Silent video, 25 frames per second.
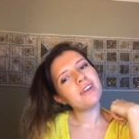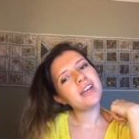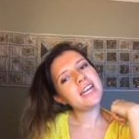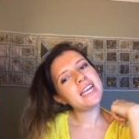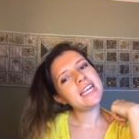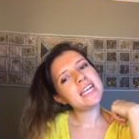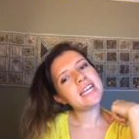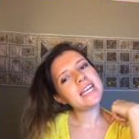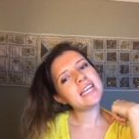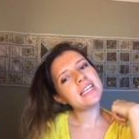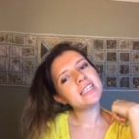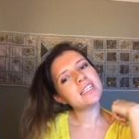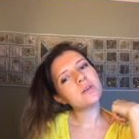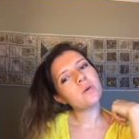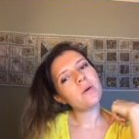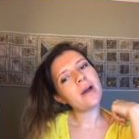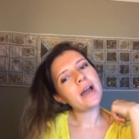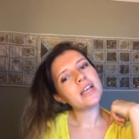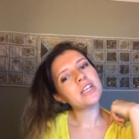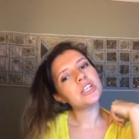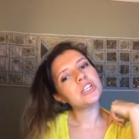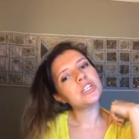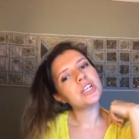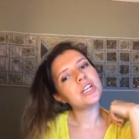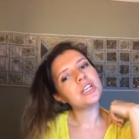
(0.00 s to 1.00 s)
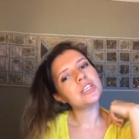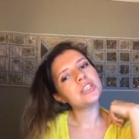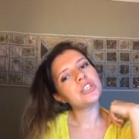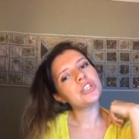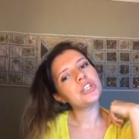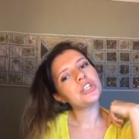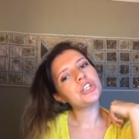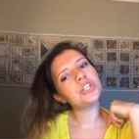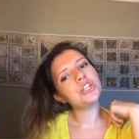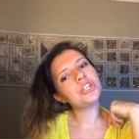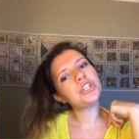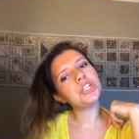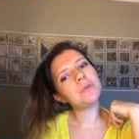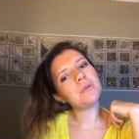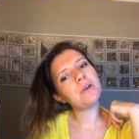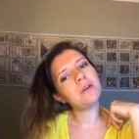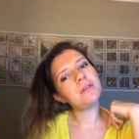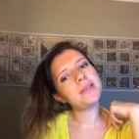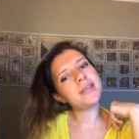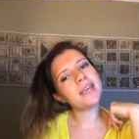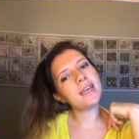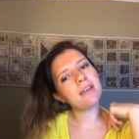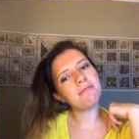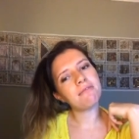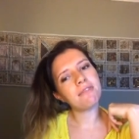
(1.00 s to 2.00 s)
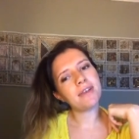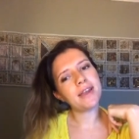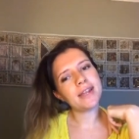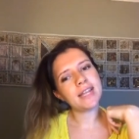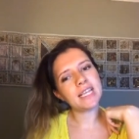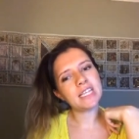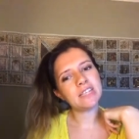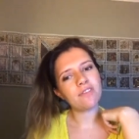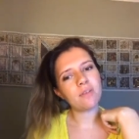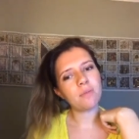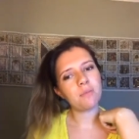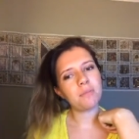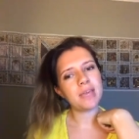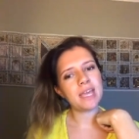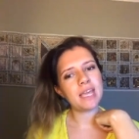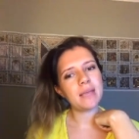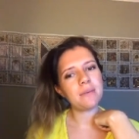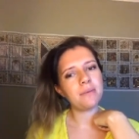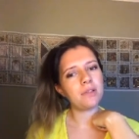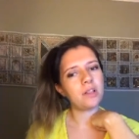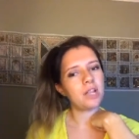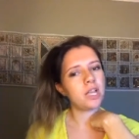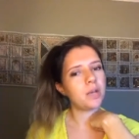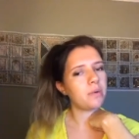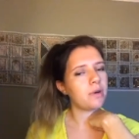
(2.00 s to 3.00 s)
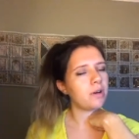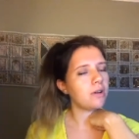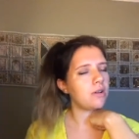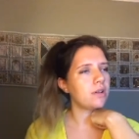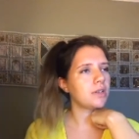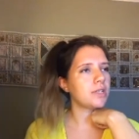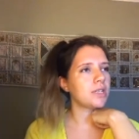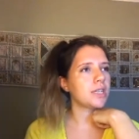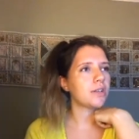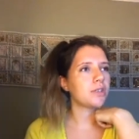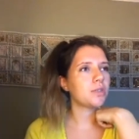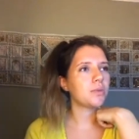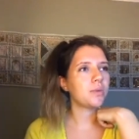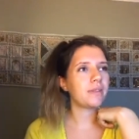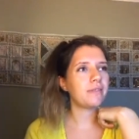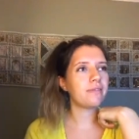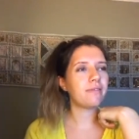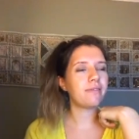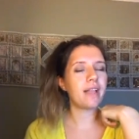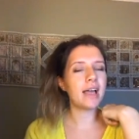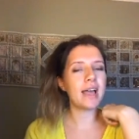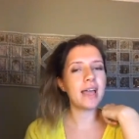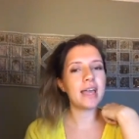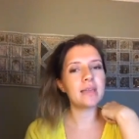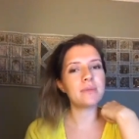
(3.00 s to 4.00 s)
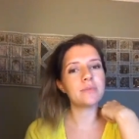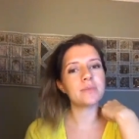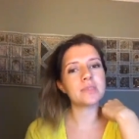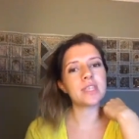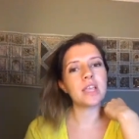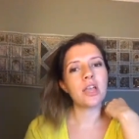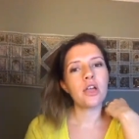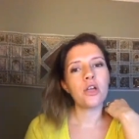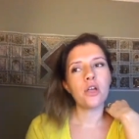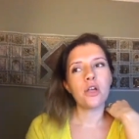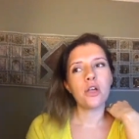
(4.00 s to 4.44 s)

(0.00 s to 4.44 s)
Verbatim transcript: readings question. So, should you only get readings from people who are also twin flames?